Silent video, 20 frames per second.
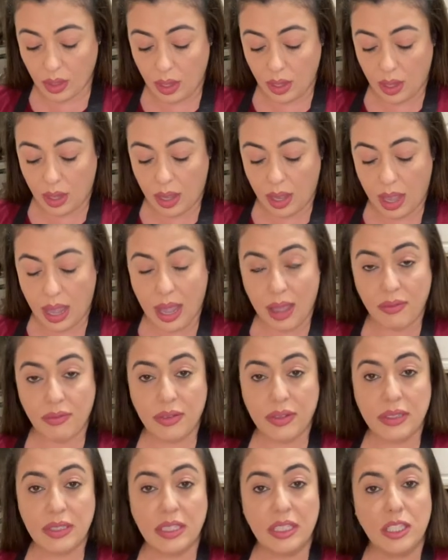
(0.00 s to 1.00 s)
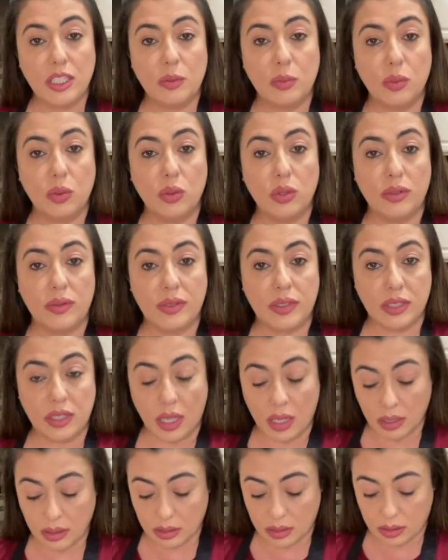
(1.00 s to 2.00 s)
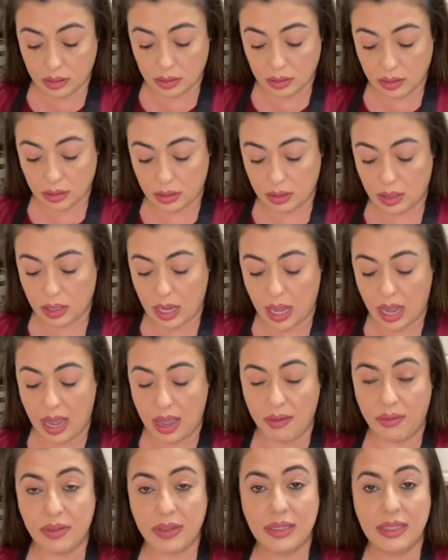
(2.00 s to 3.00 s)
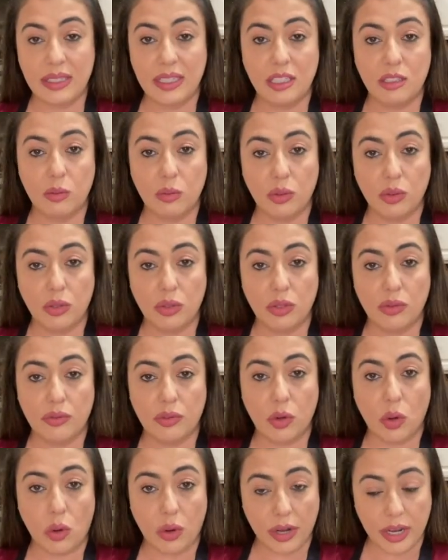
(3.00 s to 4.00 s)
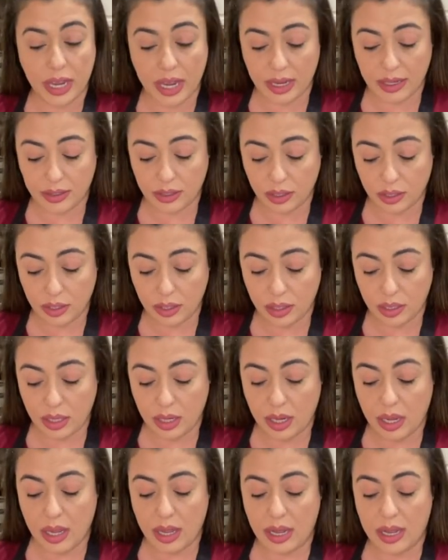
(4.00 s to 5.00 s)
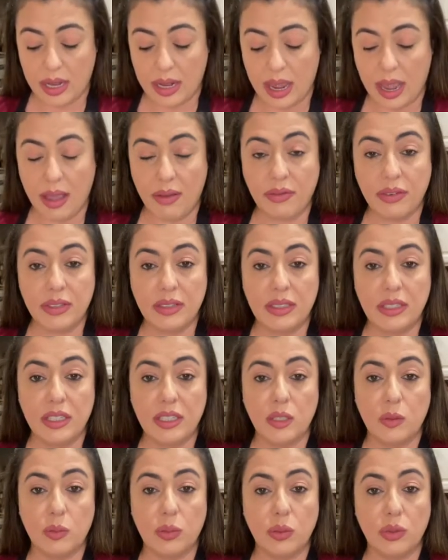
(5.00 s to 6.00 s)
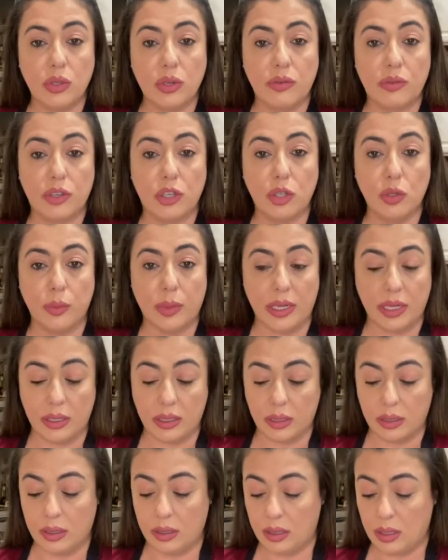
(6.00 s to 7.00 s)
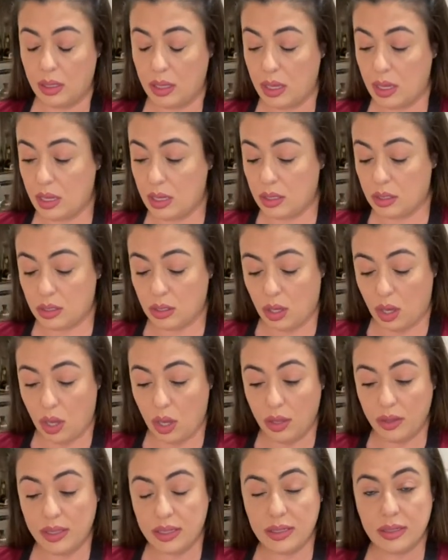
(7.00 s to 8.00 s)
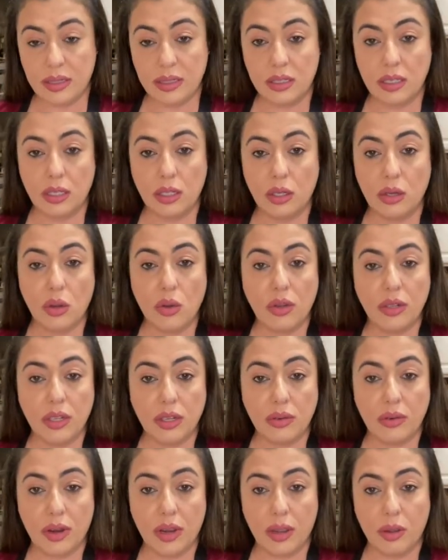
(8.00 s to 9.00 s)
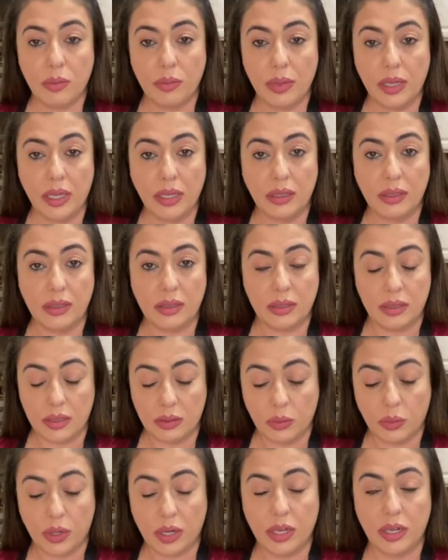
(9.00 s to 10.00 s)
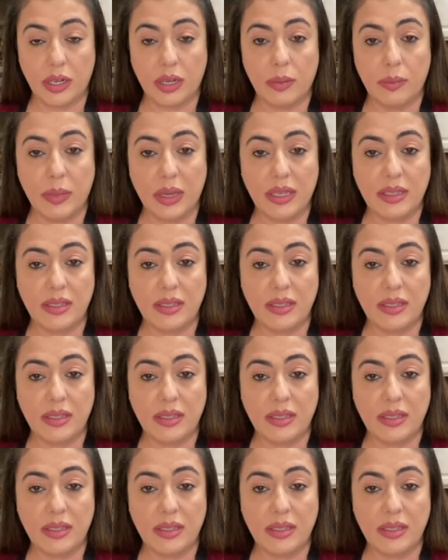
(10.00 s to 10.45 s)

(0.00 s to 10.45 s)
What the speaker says: half a teaspoon of salt, half a teaspoon of coriander, and half a teaspoon of cumin. So all this is going to go in the ground meat. We're going to mix it